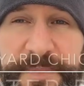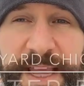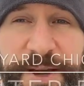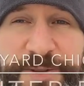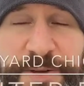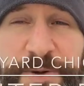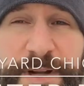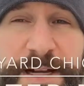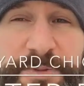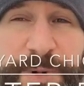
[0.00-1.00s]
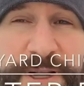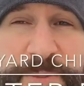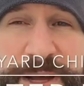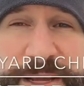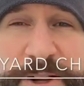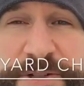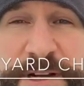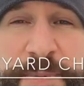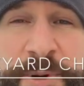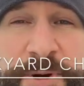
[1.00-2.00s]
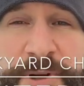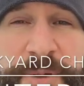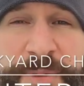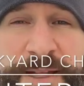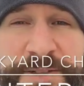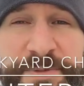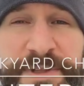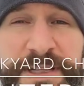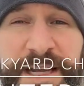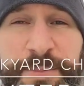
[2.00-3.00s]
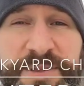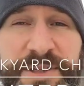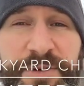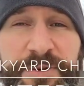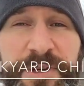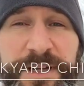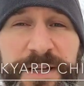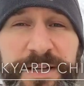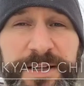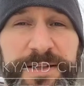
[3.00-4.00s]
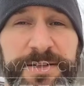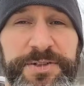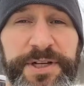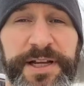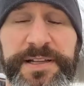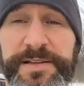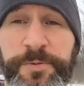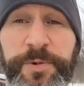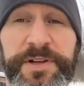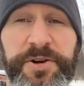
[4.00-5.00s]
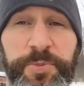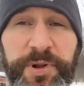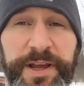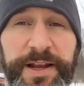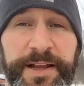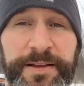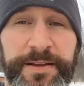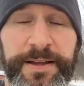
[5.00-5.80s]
Hey, what's going on, everybody? Backyard Chicken Bro coming at you with an episode on chickens and winter planning.